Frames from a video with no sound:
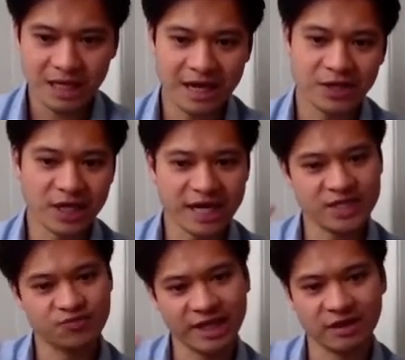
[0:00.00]
And you get
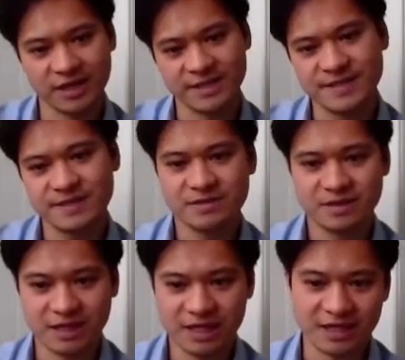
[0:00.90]
these red lines,
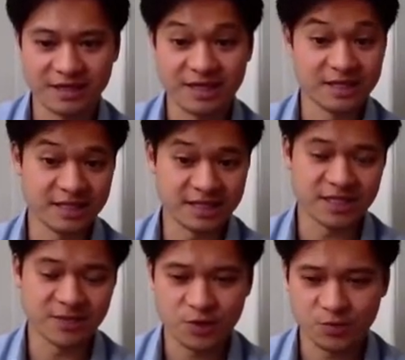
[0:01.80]
the
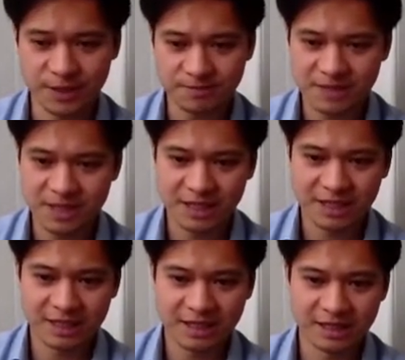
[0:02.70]
distance between.
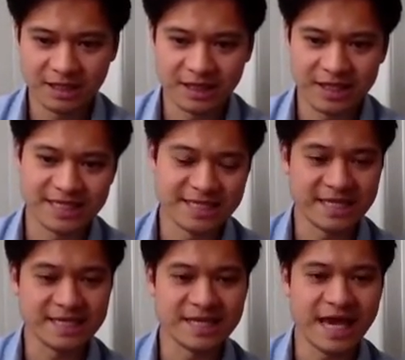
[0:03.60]

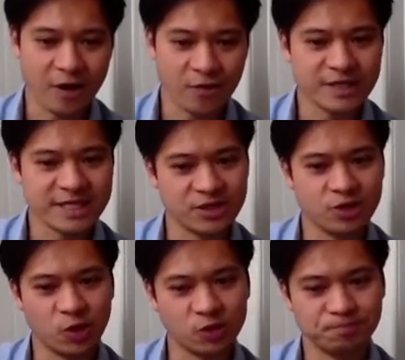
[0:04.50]
These are the errors in your
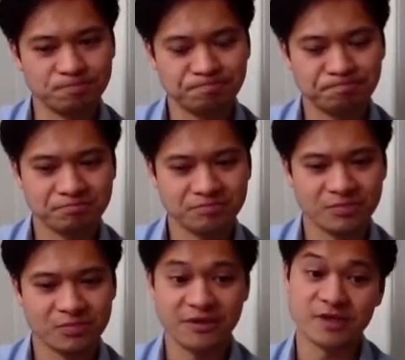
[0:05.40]
model.
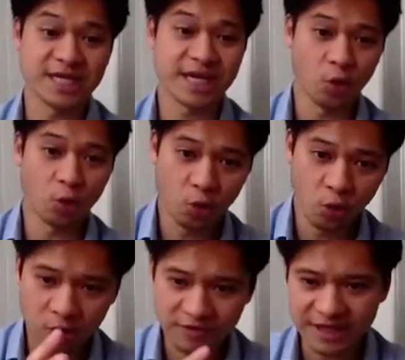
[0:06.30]
And if you take
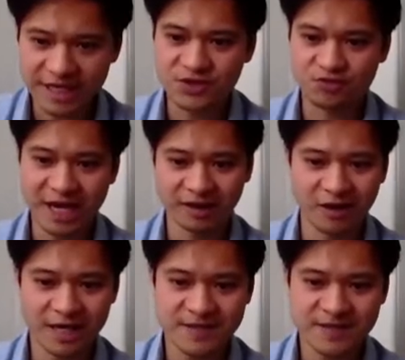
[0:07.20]
all of these red
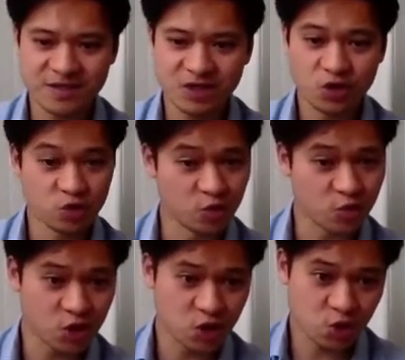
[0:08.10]
lines, you
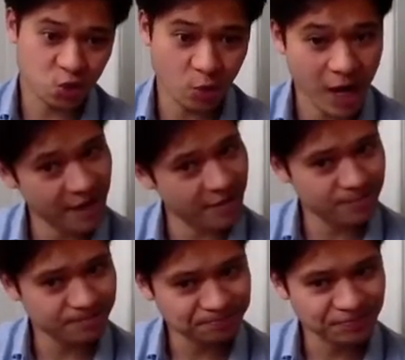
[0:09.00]
square
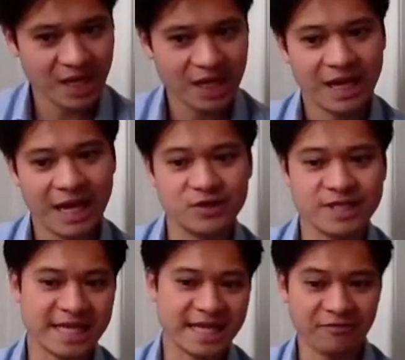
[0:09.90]
them, and you take
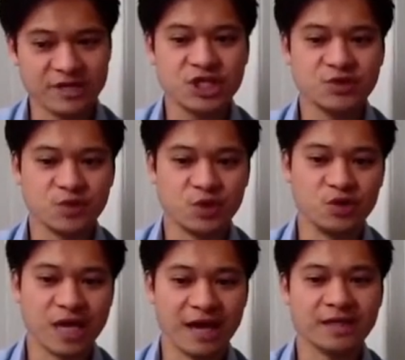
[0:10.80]
the average, you
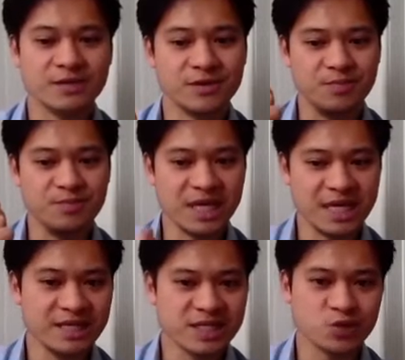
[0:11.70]
get the
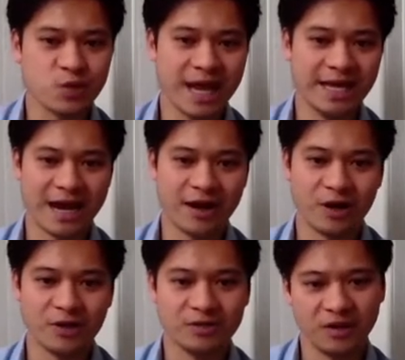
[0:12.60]
mean squared error
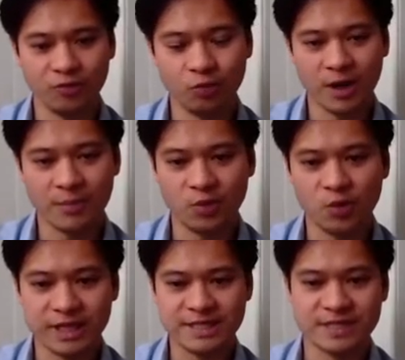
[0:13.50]
of
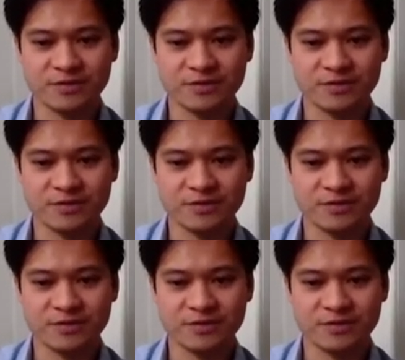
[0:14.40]
1.06.